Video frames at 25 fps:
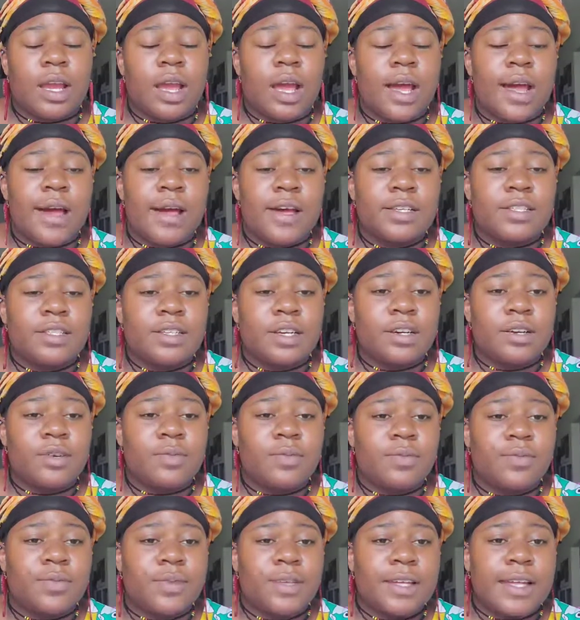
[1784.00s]

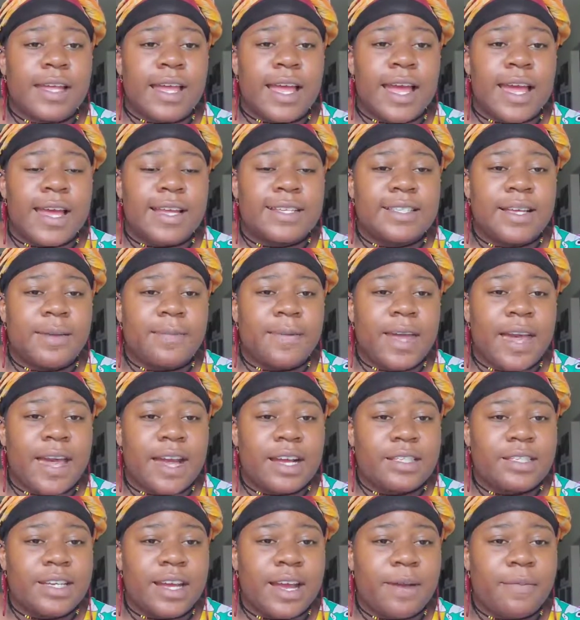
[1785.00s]
Also, I accept
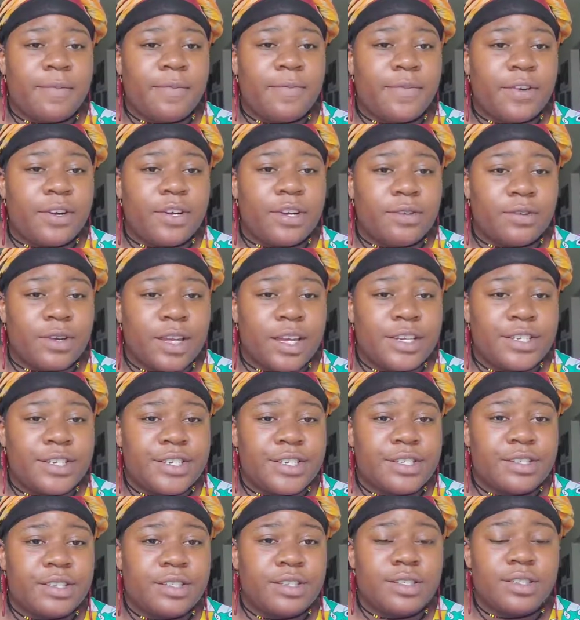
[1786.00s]
Cashapp for
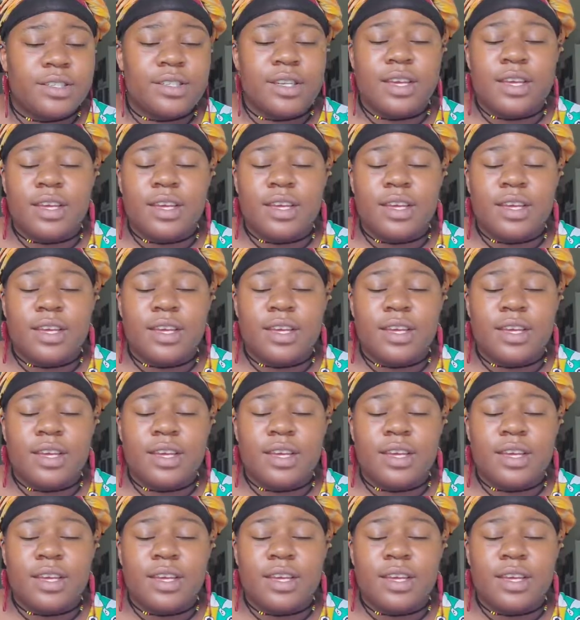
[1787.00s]
donations